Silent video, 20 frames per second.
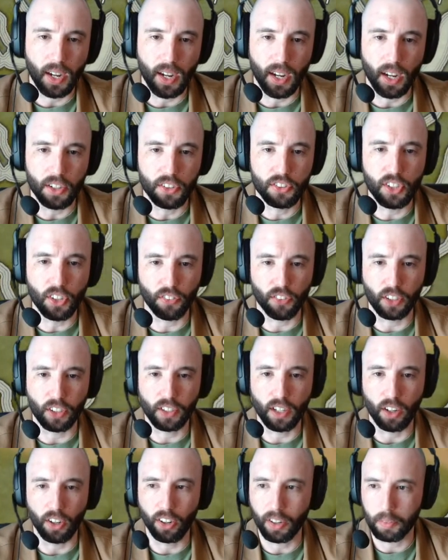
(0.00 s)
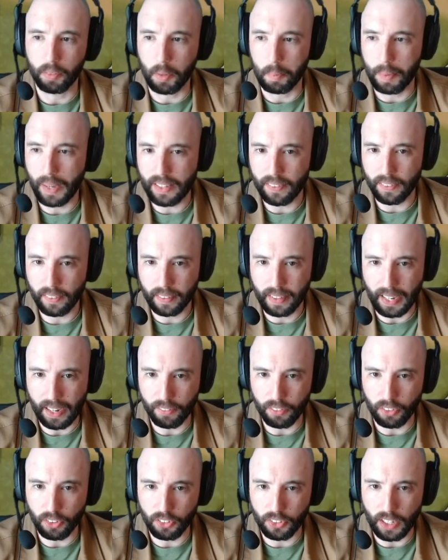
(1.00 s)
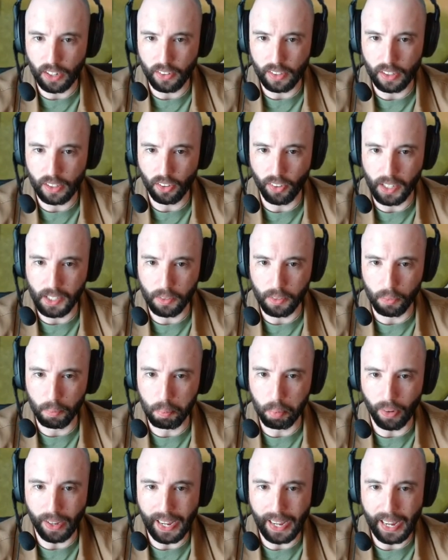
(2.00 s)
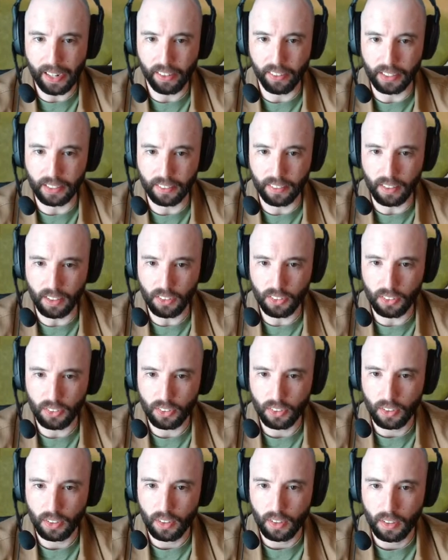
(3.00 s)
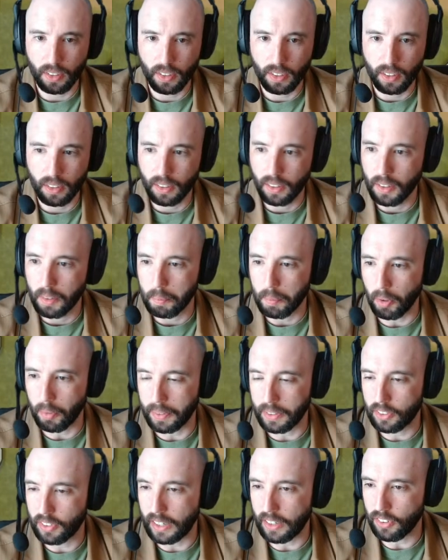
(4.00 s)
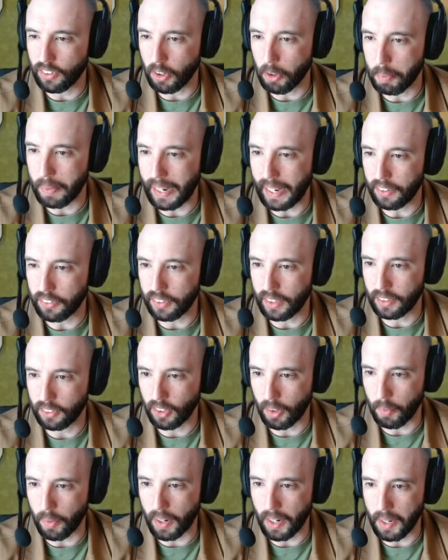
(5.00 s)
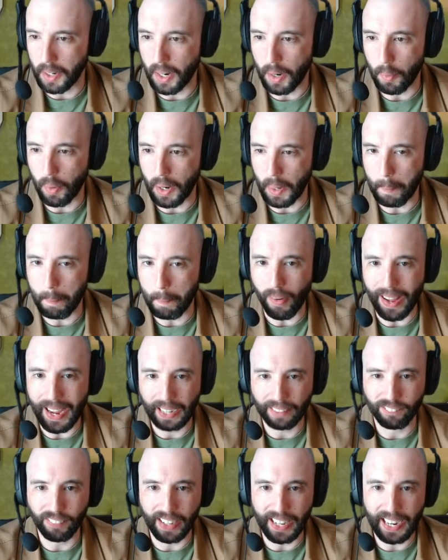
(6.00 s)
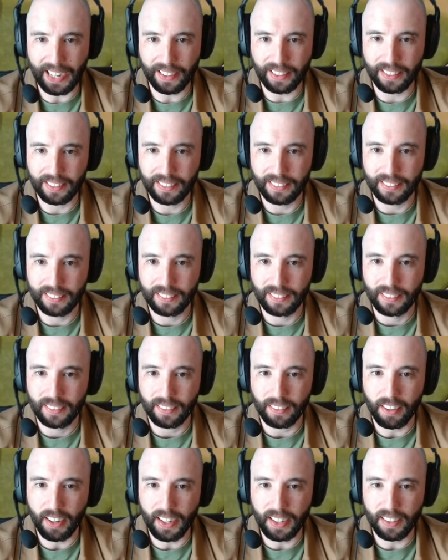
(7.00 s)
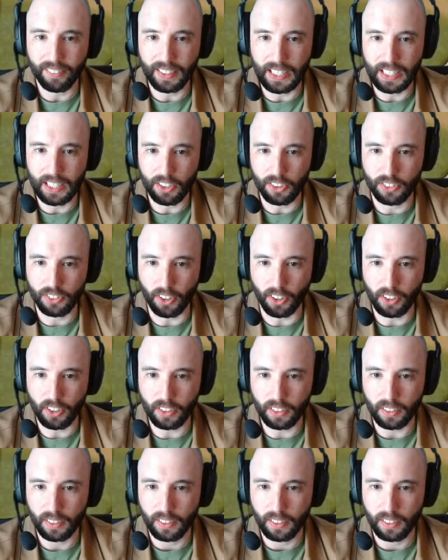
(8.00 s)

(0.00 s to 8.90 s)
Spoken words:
different color. Like we paint the caverns down here like black, like this. But let me change that opacity because I want it black, right? We need it dark.